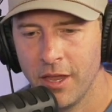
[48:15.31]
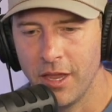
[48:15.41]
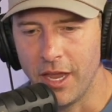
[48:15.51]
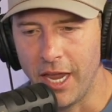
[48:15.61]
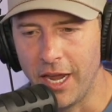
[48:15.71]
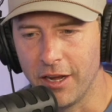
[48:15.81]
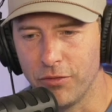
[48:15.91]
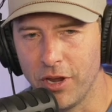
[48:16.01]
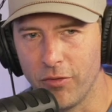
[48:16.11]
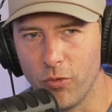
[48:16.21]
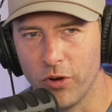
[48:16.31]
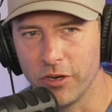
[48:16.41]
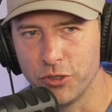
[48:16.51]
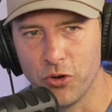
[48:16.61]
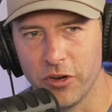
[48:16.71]
And if you ever want to
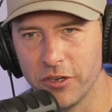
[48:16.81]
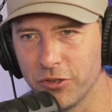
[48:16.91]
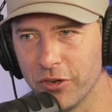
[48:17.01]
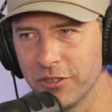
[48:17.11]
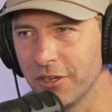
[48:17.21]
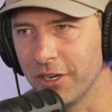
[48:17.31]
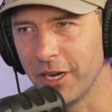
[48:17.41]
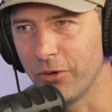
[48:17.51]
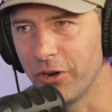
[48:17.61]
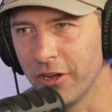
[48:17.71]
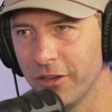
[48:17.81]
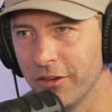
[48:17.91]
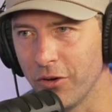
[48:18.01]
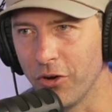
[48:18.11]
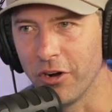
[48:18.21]
join us on a Sunday run
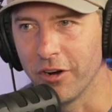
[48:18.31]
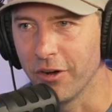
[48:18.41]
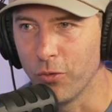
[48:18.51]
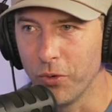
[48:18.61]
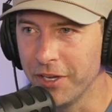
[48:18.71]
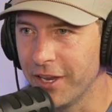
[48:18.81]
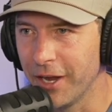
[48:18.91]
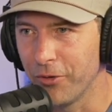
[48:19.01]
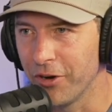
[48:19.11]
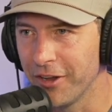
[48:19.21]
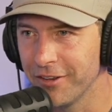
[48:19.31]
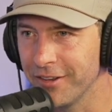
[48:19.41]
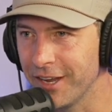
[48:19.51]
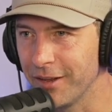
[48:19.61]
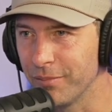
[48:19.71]
or a weekday run
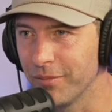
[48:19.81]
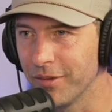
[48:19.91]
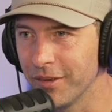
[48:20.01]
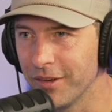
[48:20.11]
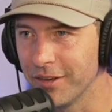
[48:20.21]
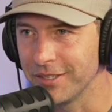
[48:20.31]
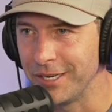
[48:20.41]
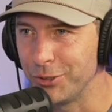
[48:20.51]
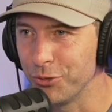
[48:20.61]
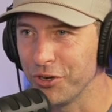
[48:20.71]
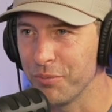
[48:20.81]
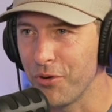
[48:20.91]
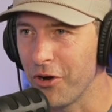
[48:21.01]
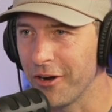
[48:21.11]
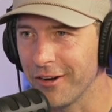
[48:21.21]
at St. Julian
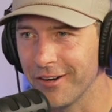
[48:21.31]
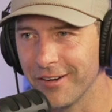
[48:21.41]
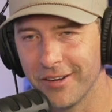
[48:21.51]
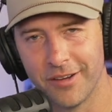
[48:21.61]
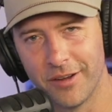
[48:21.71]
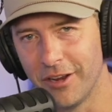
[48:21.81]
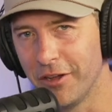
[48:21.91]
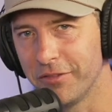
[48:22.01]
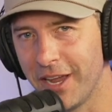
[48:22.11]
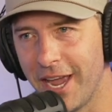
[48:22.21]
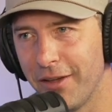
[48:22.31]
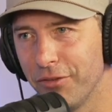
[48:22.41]
Park, love to have you.